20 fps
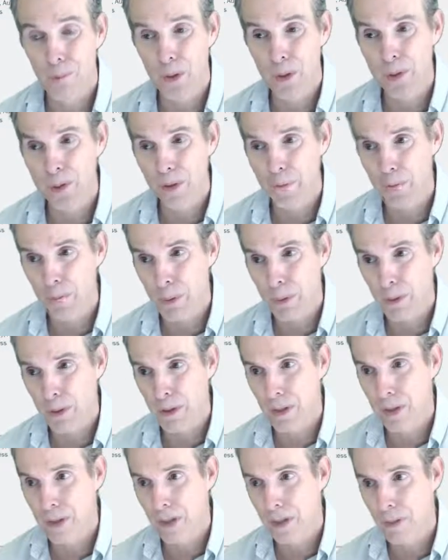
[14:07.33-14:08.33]
they're
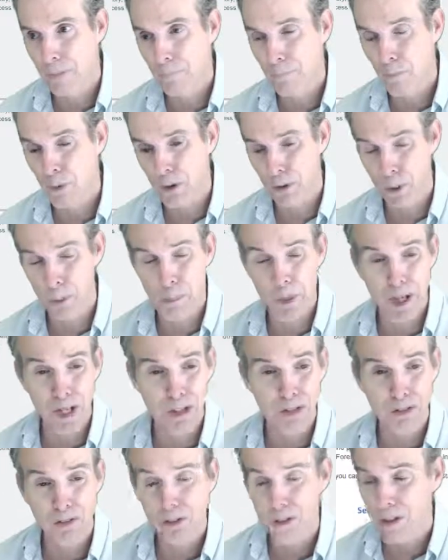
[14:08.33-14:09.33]

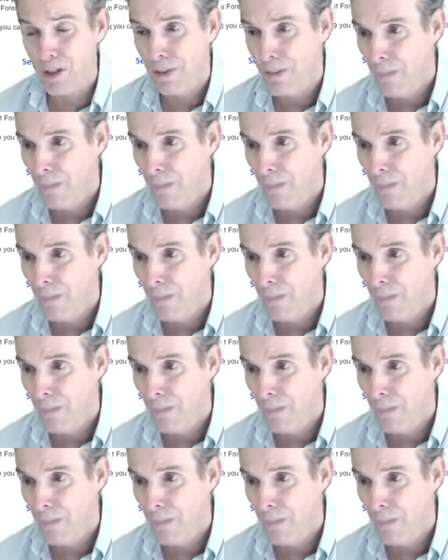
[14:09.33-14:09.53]
based.